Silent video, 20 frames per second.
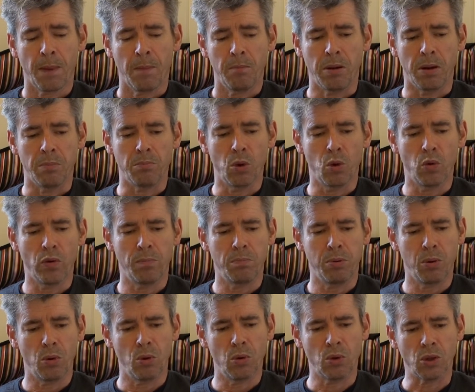But more
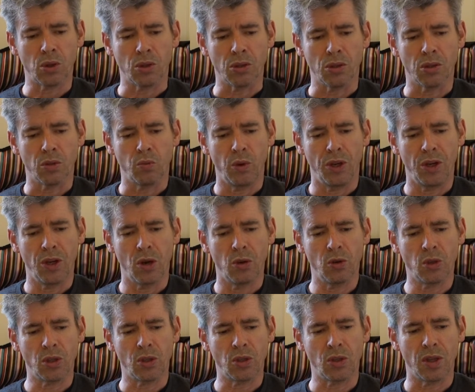important, we
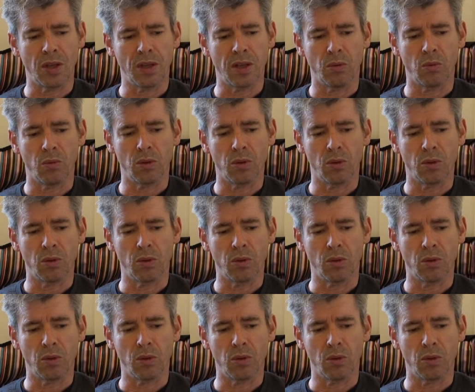noticed that there